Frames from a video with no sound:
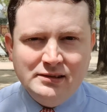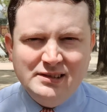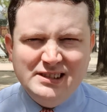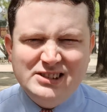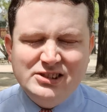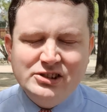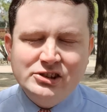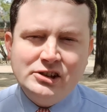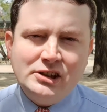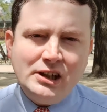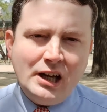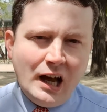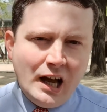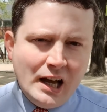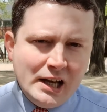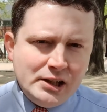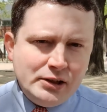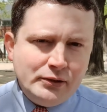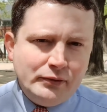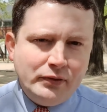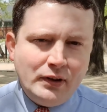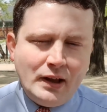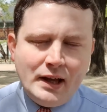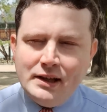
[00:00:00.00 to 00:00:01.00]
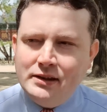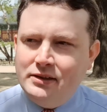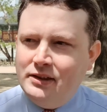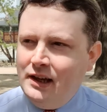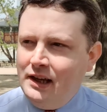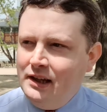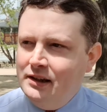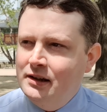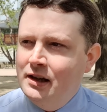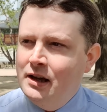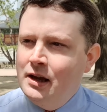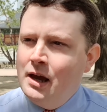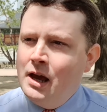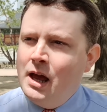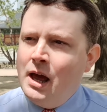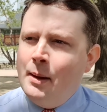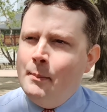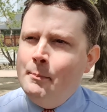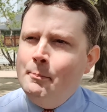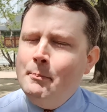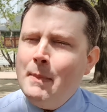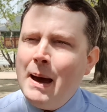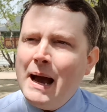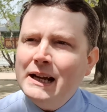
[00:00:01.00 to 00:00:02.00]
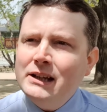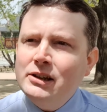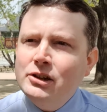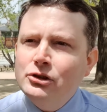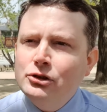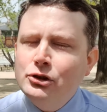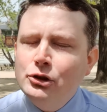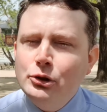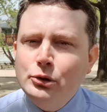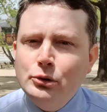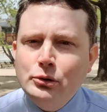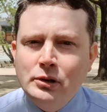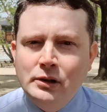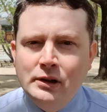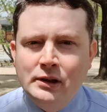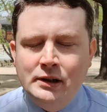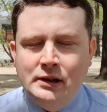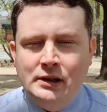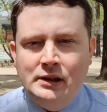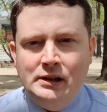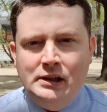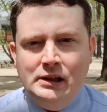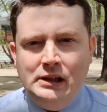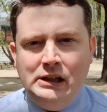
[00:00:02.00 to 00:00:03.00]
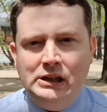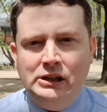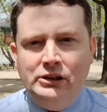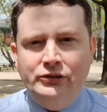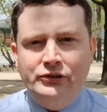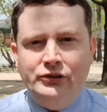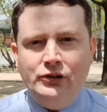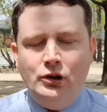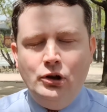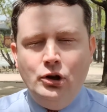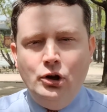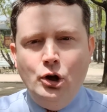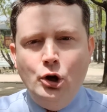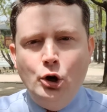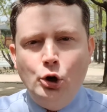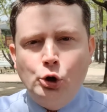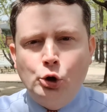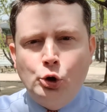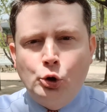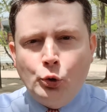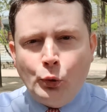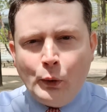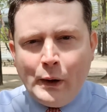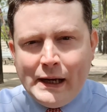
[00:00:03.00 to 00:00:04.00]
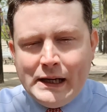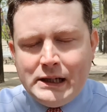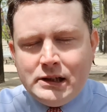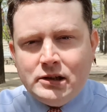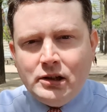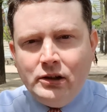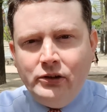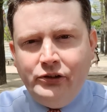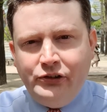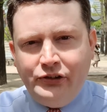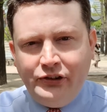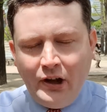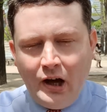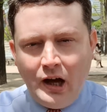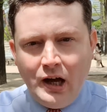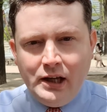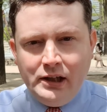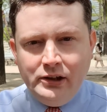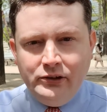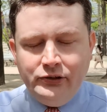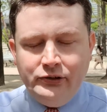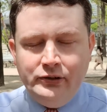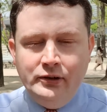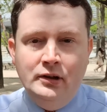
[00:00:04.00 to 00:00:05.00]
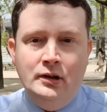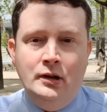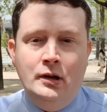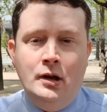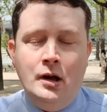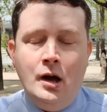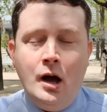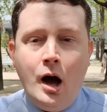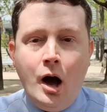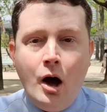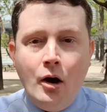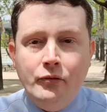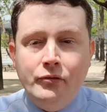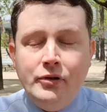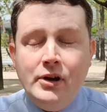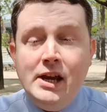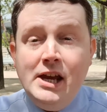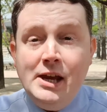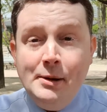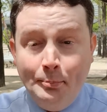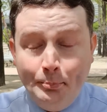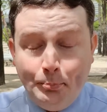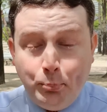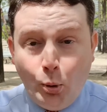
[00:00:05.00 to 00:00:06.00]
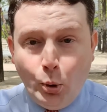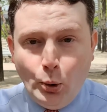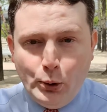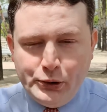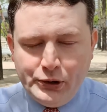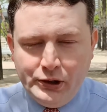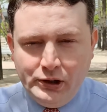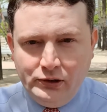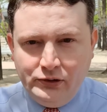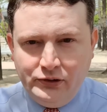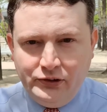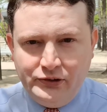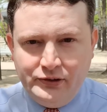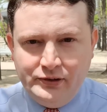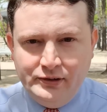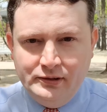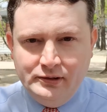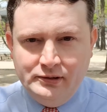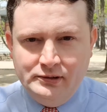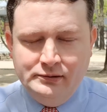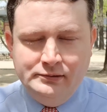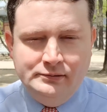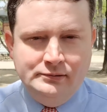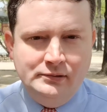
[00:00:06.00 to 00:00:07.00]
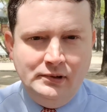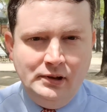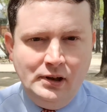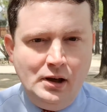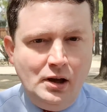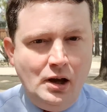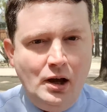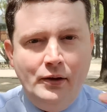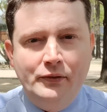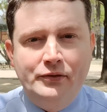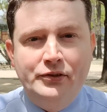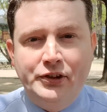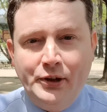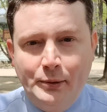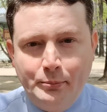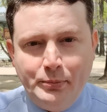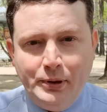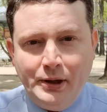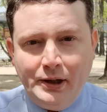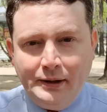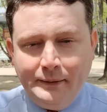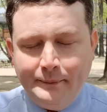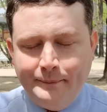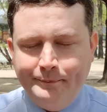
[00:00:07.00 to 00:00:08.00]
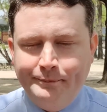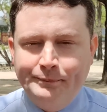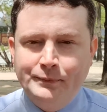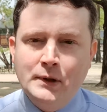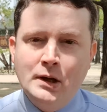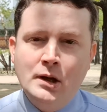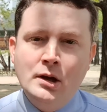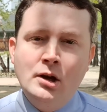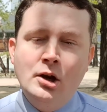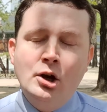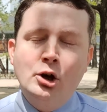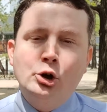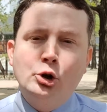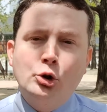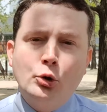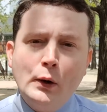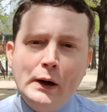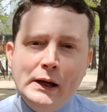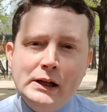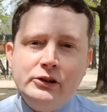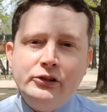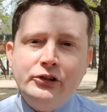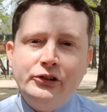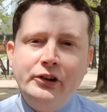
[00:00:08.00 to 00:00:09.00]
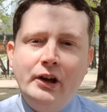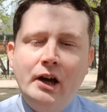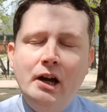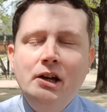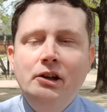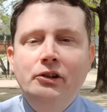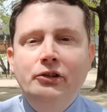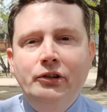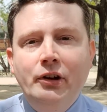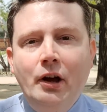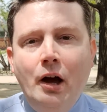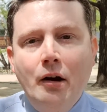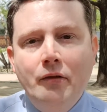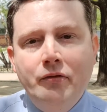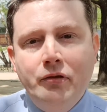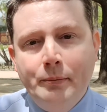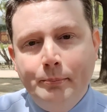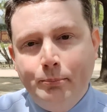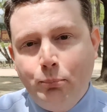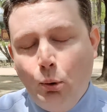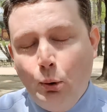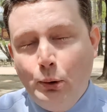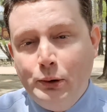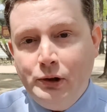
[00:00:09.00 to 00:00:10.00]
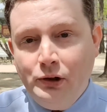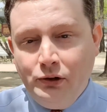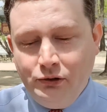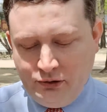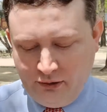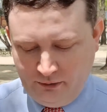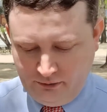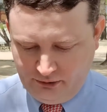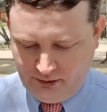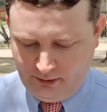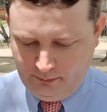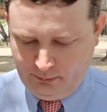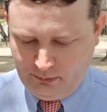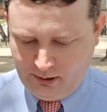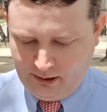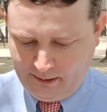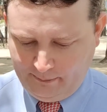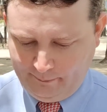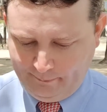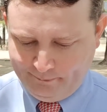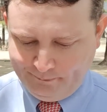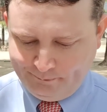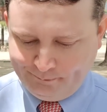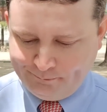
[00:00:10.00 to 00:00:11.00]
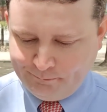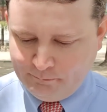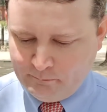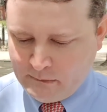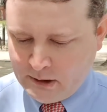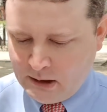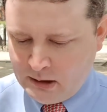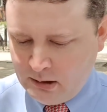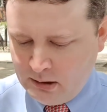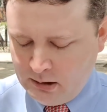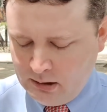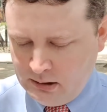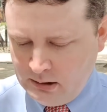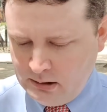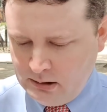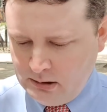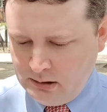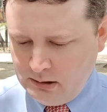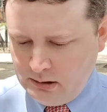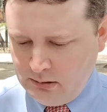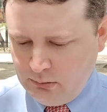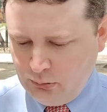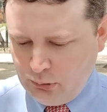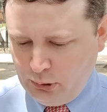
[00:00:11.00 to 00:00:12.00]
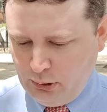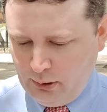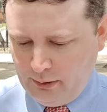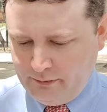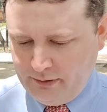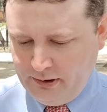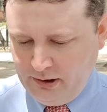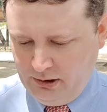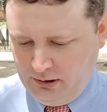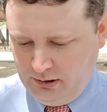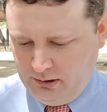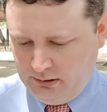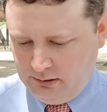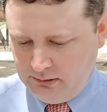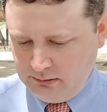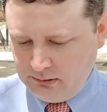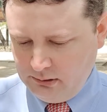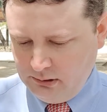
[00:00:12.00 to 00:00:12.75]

It's kind of like that. Magnitude is great size of importance of something. Great size of importance of something. What do I have here?